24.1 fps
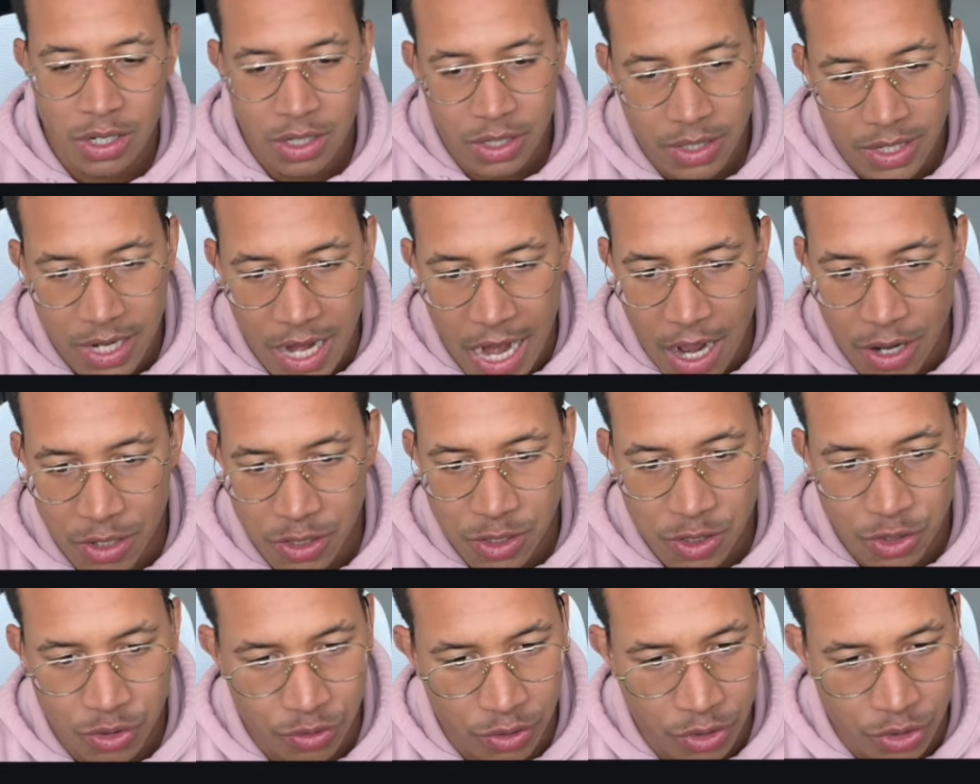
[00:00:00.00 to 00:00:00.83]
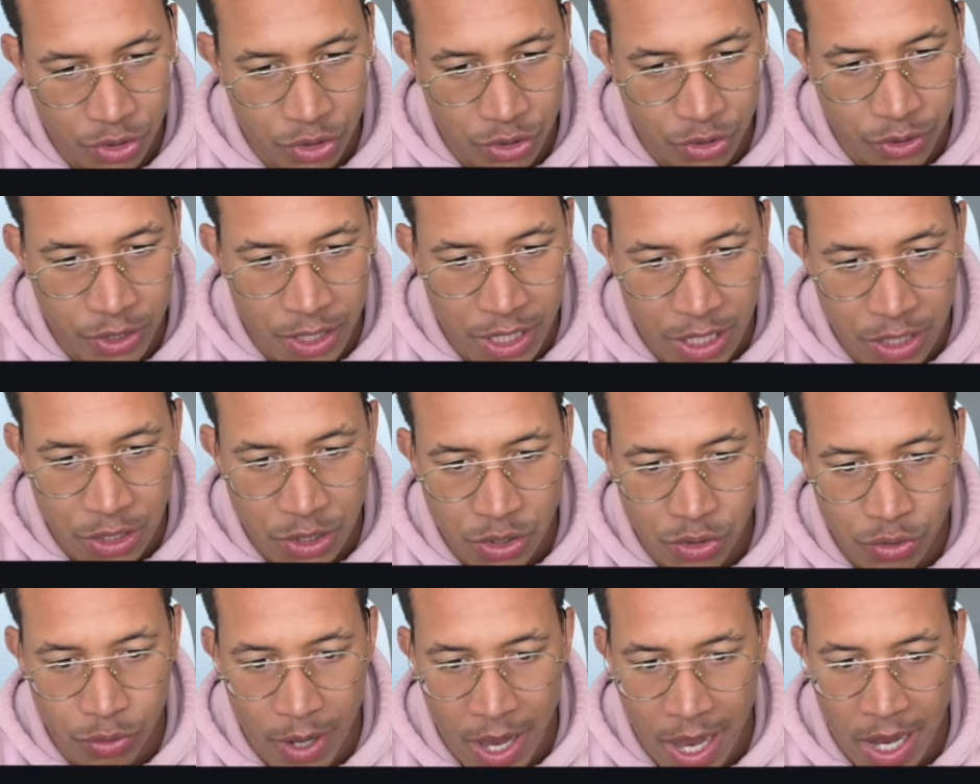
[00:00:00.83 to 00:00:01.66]
Now it's structured
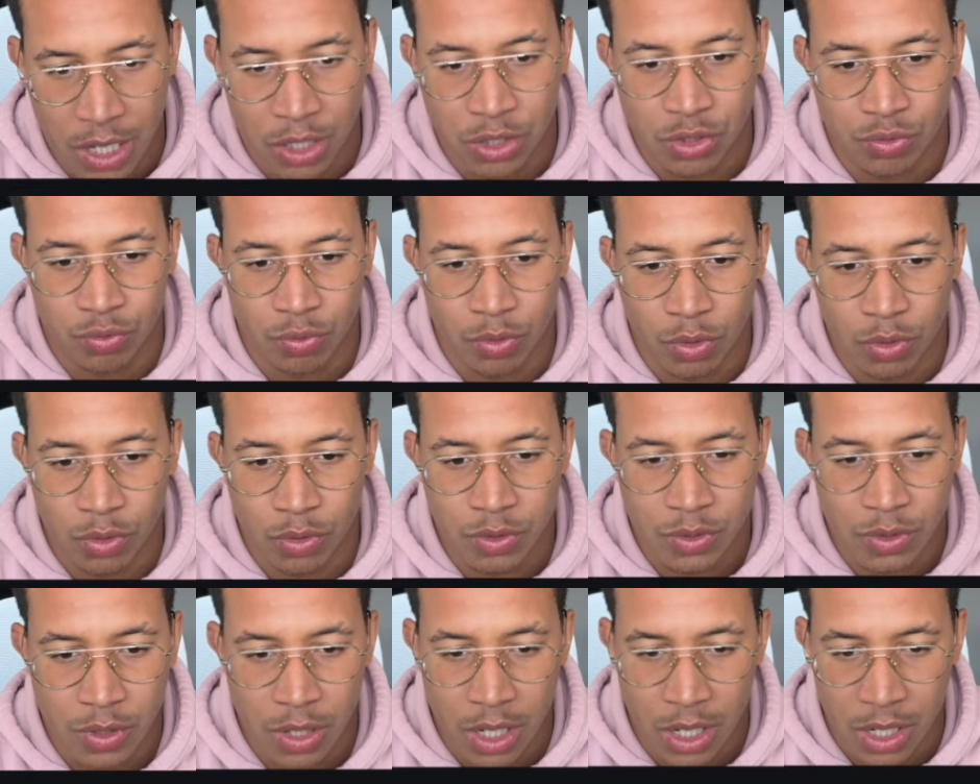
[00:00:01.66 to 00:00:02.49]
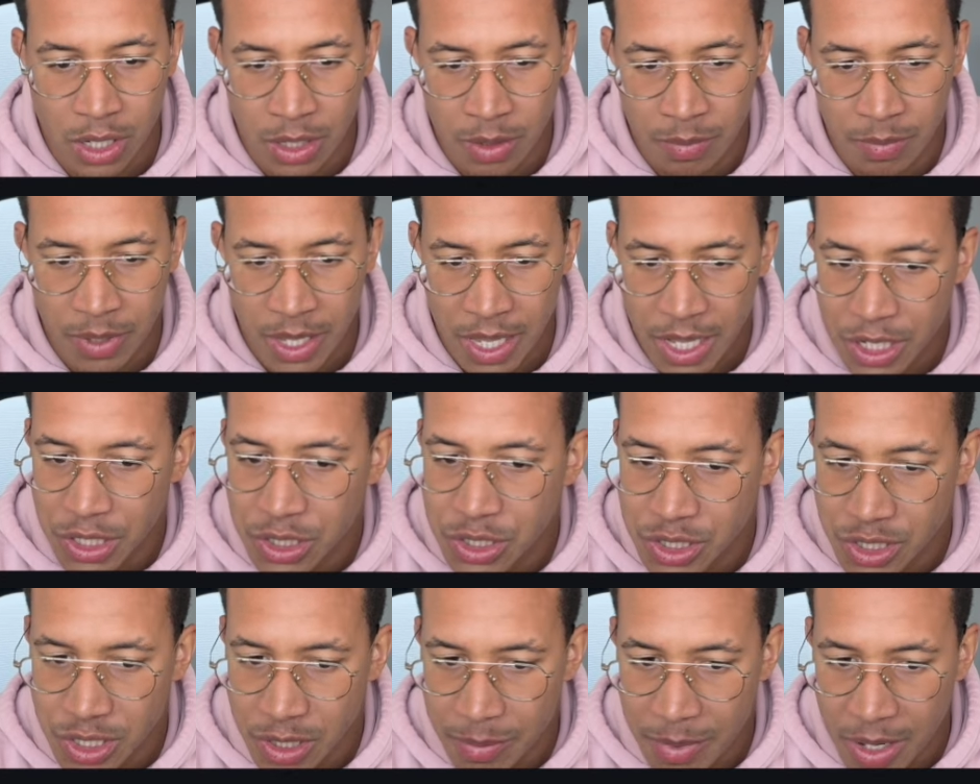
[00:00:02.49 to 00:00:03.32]
into actual
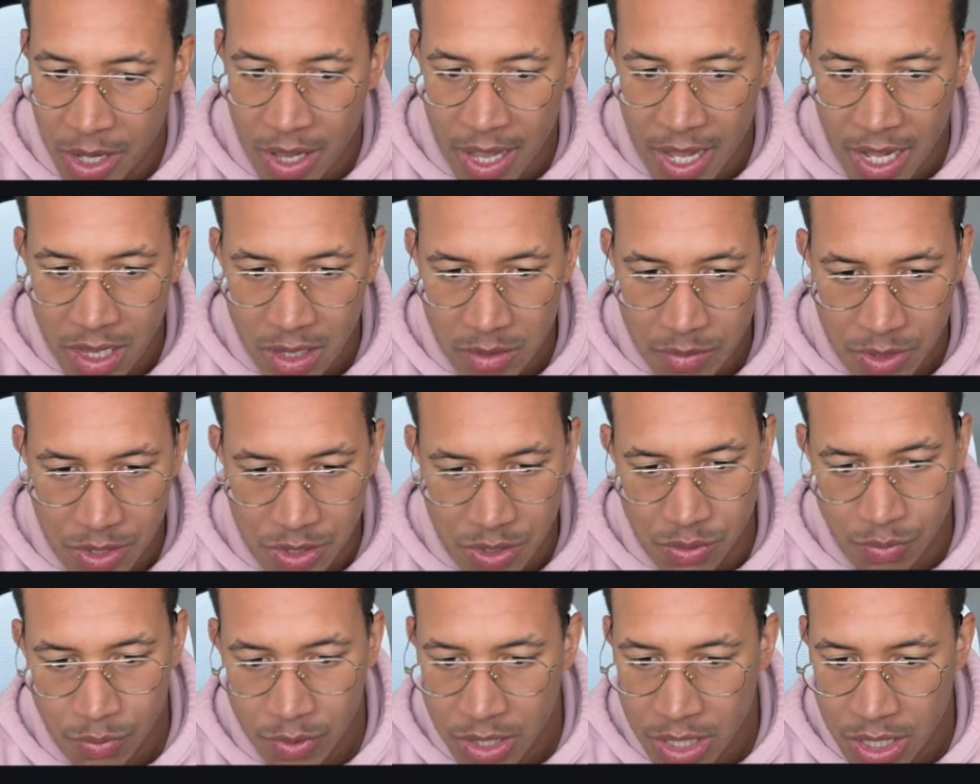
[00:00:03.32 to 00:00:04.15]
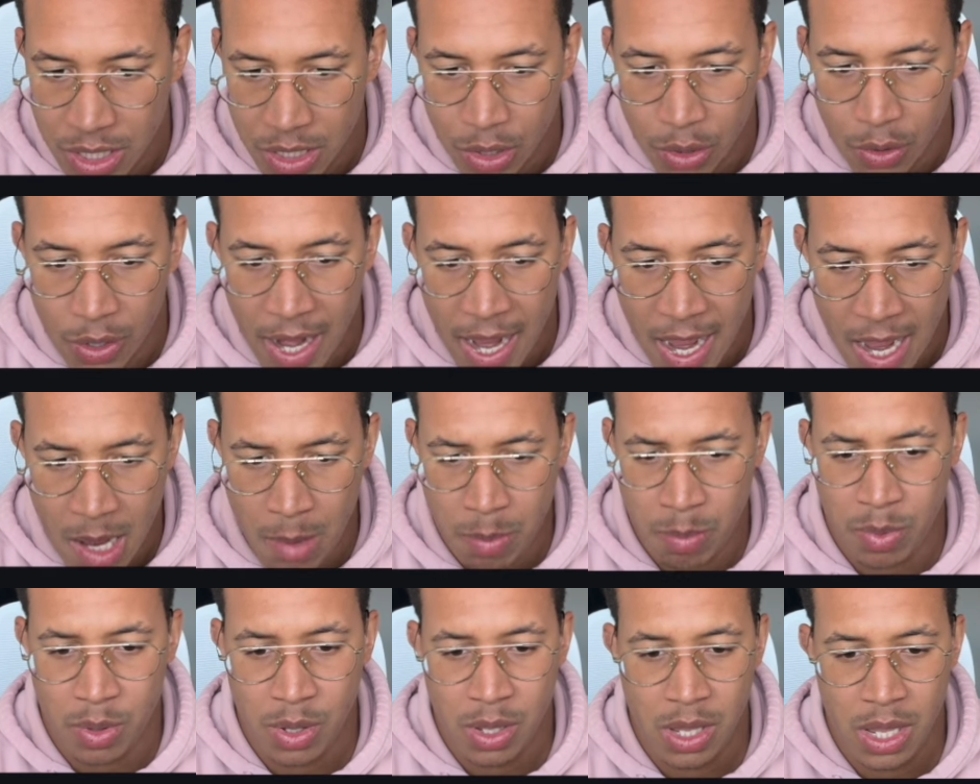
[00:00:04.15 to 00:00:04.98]
HTML elements within our
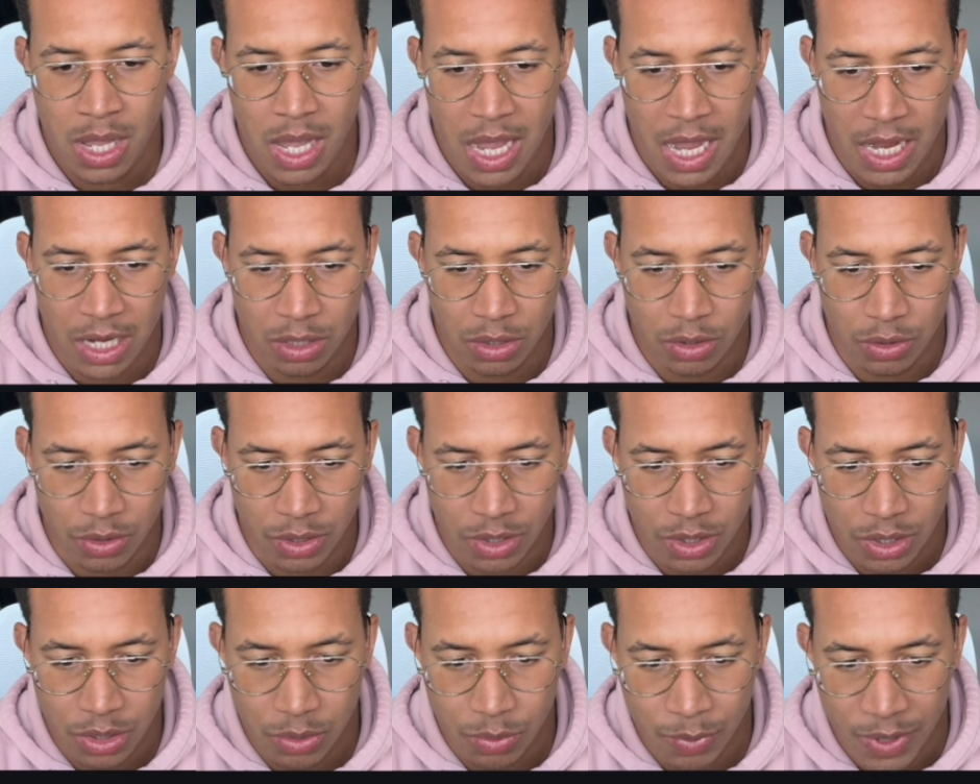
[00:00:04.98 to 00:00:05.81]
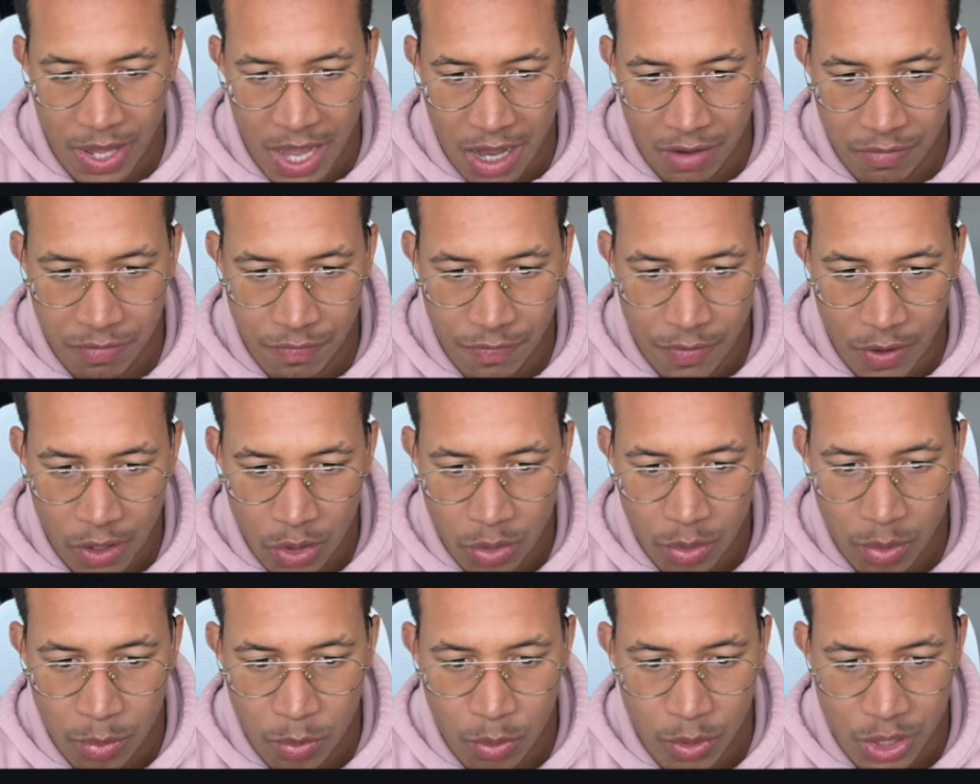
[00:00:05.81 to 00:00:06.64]
app. And look, we have
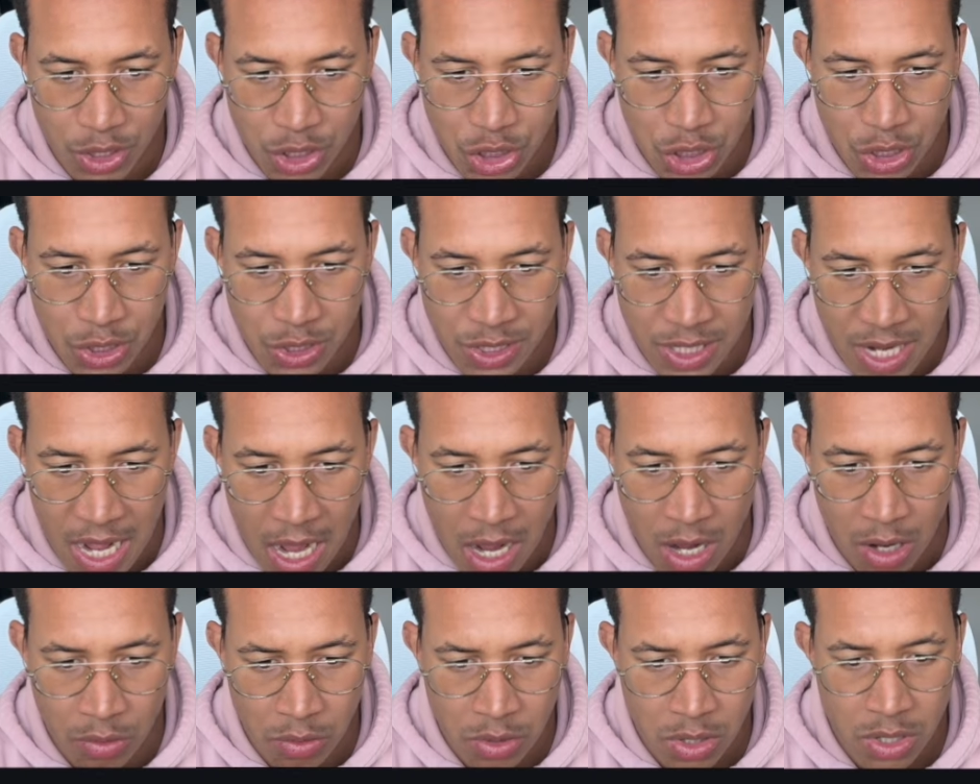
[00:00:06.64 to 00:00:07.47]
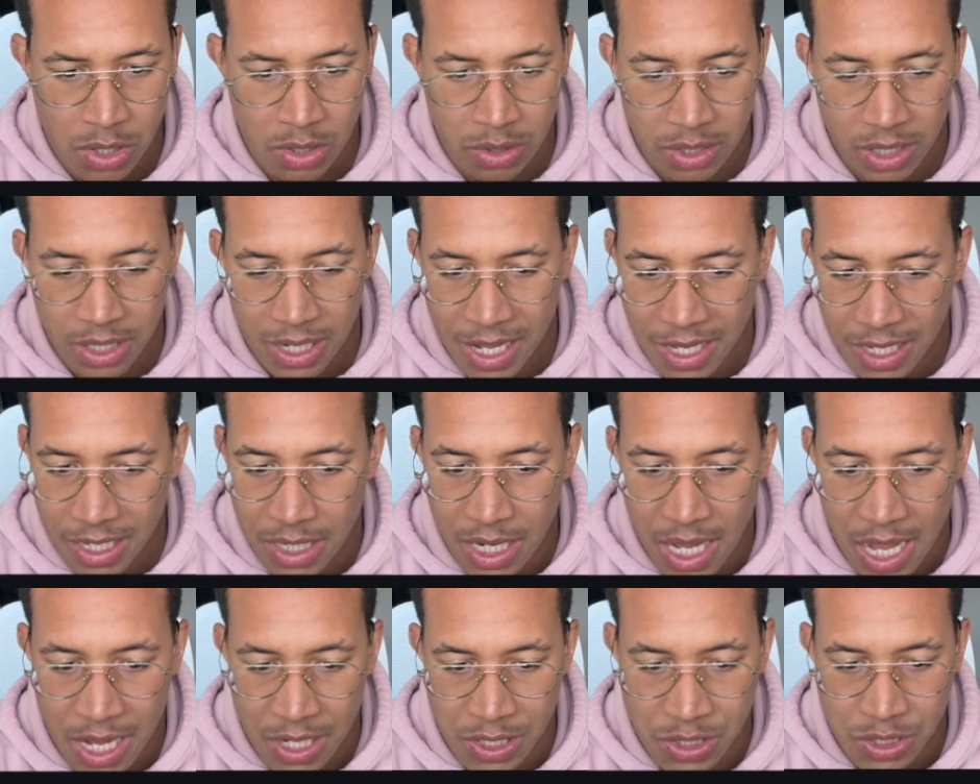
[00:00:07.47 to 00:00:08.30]
follow-up questions now that I can
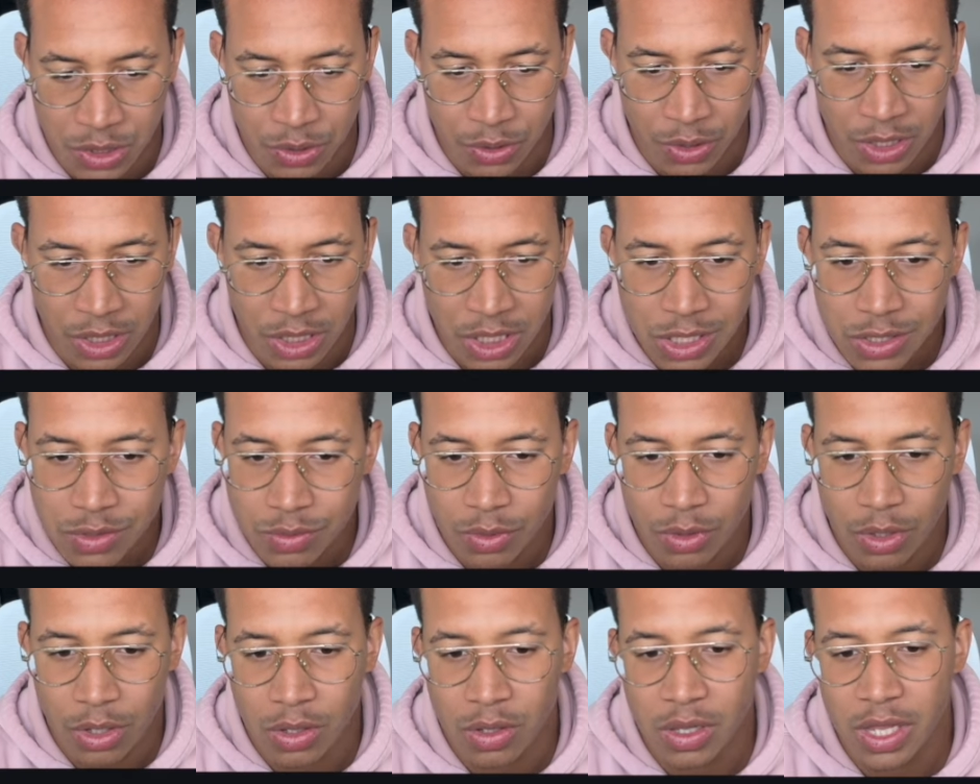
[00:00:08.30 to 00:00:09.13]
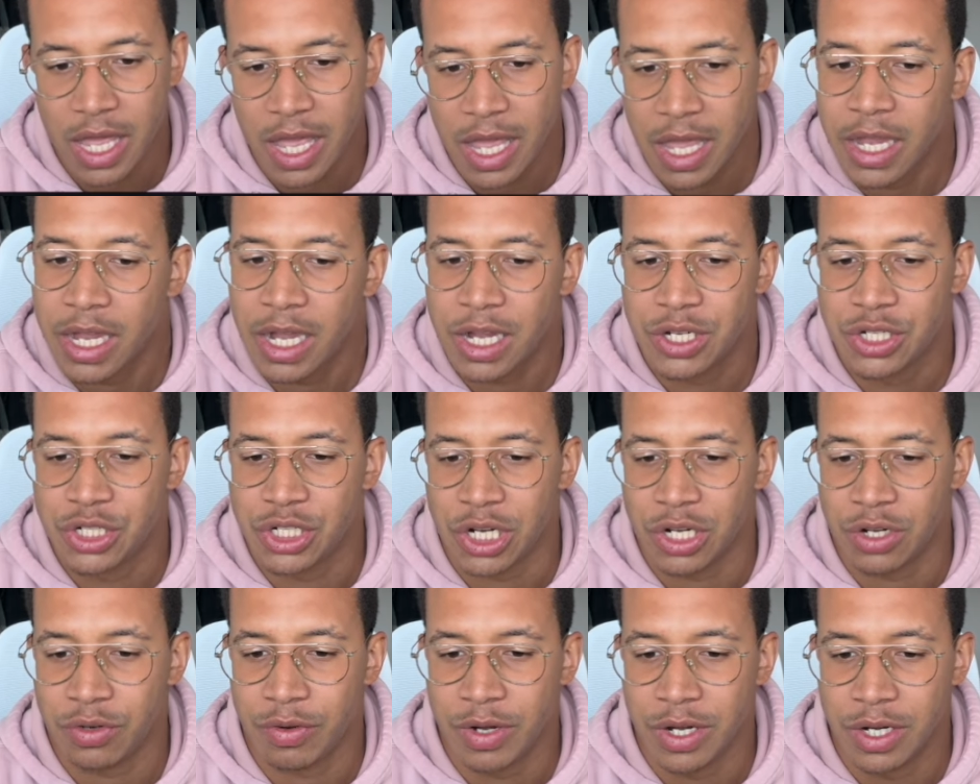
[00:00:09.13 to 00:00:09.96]
answer. And these were all AI
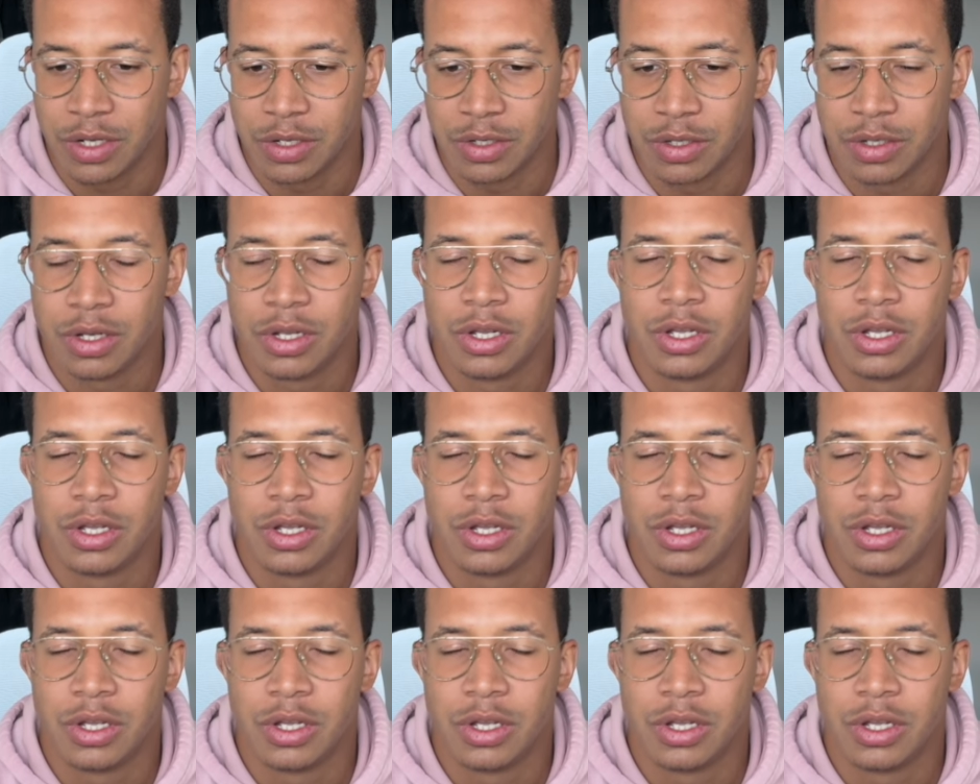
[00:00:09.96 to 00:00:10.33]
generated.